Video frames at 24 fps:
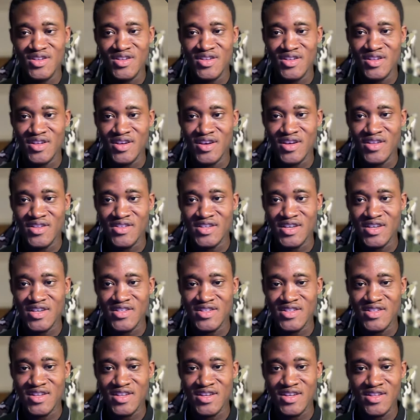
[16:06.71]
the test
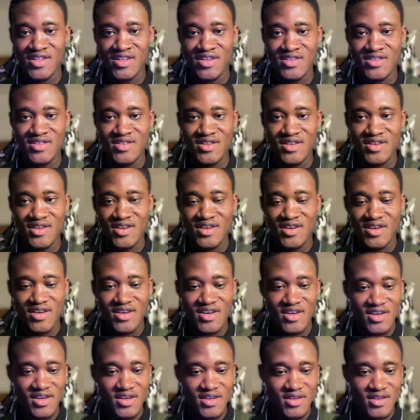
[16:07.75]
and this.
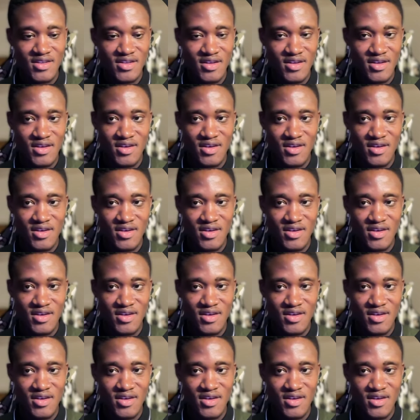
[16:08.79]
I think